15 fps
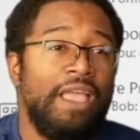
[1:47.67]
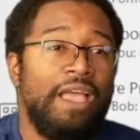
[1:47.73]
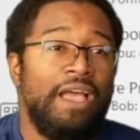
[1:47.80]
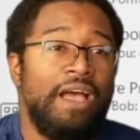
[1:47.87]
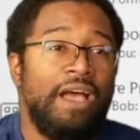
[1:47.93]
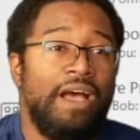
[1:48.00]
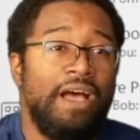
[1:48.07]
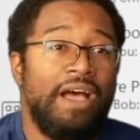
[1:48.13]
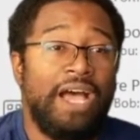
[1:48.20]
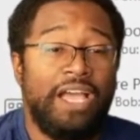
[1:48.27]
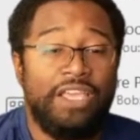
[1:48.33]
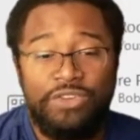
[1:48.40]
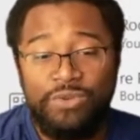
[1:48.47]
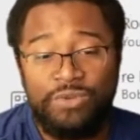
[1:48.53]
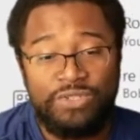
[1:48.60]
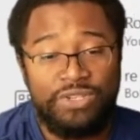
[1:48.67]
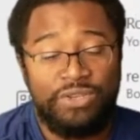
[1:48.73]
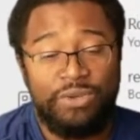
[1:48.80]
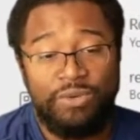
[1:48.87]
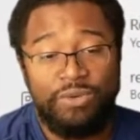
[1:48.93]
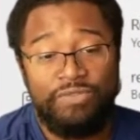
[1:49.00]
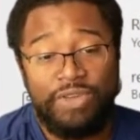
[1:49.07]
I used
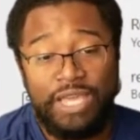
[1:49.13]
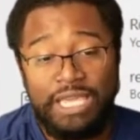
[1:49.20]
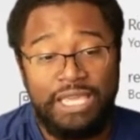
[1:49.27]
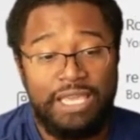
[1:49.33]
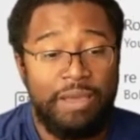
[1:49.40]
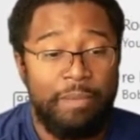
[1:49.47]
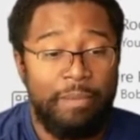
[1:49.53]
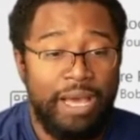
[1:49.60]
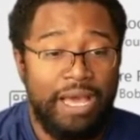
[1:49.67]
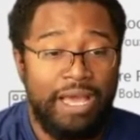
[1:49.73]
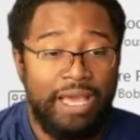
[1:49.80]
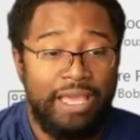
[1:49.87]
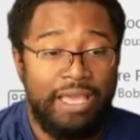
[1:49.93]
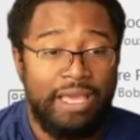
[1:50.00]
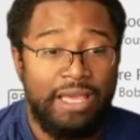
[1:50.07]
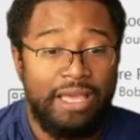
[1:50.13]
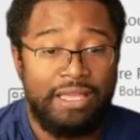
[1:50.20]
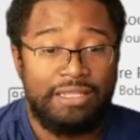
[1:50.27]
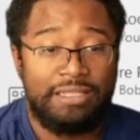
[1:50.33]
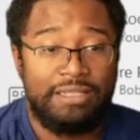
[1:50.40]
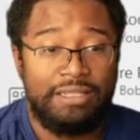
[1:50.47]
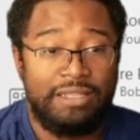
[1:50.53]
to fake it by